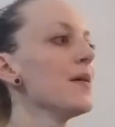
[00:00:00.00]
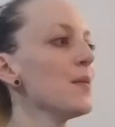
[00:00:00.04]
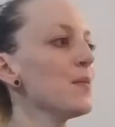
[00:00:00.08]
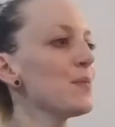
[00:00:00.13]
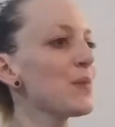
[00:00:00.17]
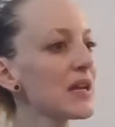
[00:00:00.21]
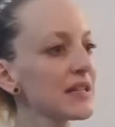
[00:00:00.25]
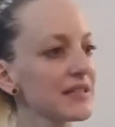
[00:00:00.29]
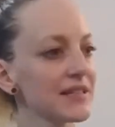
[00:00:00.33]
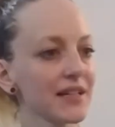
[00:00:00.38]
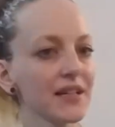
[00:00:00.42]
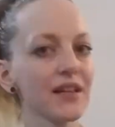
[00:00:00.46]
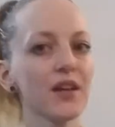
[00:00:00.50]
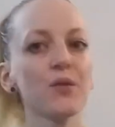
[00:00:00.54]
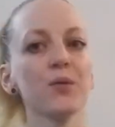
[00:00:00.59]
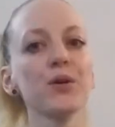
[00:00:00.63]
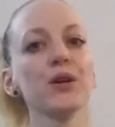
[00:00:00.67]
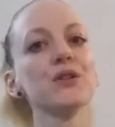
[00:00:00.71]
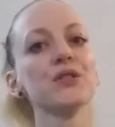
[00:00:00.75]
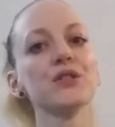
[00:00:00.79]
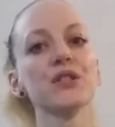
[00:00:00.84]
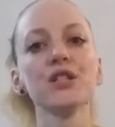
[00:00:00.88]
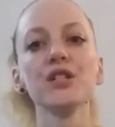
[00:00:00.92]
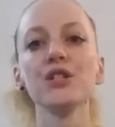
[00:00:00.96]
Basically, we
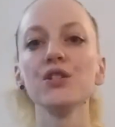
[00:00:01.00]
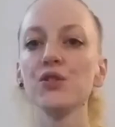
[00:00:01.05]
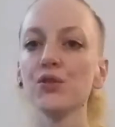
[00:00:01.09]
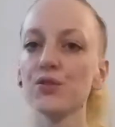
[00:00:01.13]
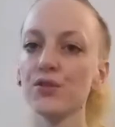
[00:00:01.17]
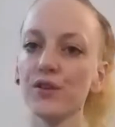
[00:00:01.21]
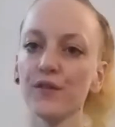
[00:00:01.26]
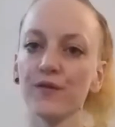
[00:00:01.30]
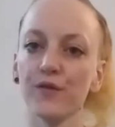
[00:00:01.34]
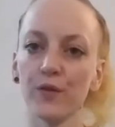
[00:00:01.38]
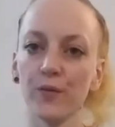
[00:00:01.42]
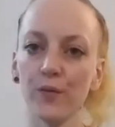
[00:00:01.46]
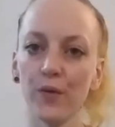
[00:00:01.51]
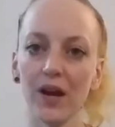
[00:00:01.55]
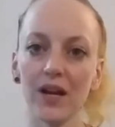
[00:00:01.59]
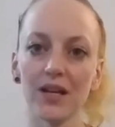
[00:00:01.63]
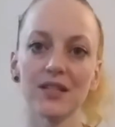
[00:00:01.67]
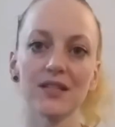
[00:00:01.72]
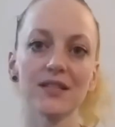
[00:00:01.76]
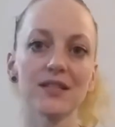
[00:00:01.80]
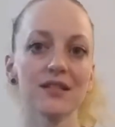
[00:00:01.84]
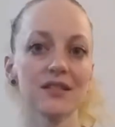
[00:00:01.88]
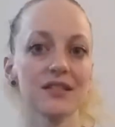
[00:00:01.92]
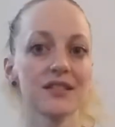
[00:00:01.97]
use it in two different
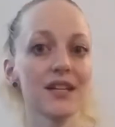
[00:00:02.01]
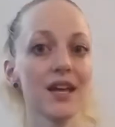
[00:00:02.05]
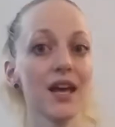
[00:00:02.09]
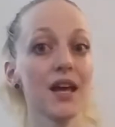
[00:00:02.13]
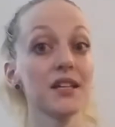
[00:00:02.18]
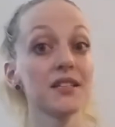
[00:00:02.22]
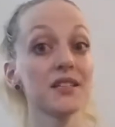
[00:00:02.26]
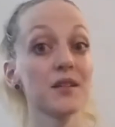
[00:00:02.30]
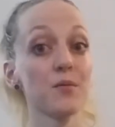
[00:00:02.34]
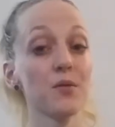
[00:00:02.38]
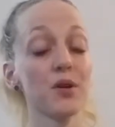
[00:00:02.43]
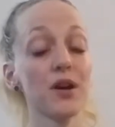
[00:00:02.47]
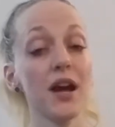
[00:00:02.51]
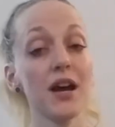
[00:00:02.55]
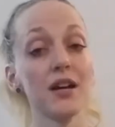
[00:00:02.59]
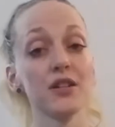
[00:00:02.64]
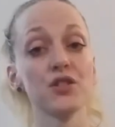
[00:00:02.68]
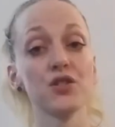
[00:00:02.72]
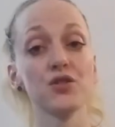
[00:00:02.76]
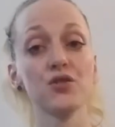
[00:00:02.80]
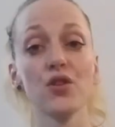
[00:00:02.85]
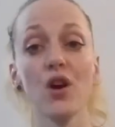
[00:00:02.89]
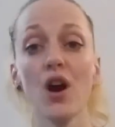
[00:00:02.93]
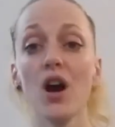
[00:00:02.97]
ways, saying someone has
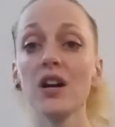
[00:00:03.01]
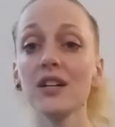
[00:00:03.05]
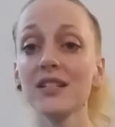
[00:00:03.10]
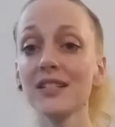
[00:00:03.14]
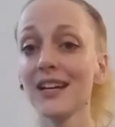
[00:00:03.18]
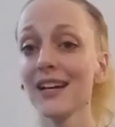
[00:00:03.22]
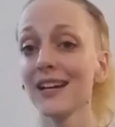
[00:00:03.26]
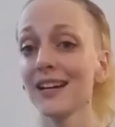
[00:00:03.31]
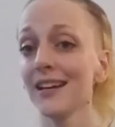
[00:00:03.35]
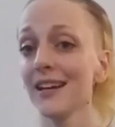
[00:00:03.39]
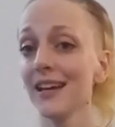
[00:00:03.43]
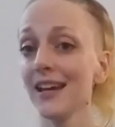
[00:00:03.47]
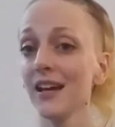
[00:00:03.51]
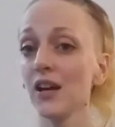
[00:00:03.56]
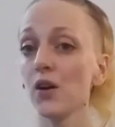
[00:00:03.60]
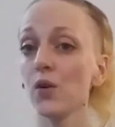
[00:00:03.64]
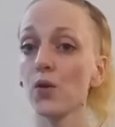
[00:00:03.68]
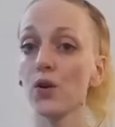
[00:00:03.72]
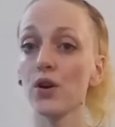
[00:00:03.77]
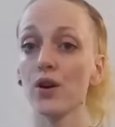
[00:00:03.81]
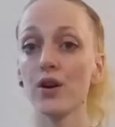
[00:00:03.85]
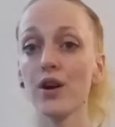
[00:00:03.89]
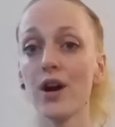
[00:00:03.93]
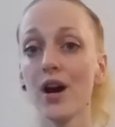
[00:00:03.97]
strong technique
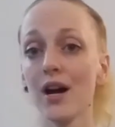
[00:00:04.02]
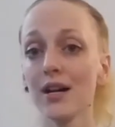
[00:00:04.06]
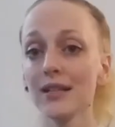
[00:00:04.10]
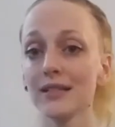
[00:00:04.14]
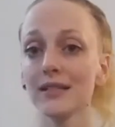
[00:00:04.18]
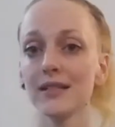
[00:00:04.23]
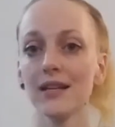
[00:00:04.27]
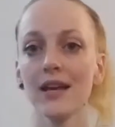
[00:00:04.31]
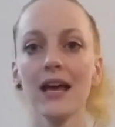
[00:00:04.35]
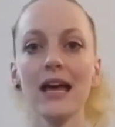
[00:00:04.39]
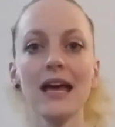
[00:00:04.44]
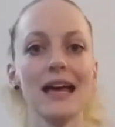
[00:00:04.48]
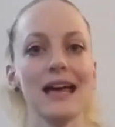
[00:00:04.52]
or not,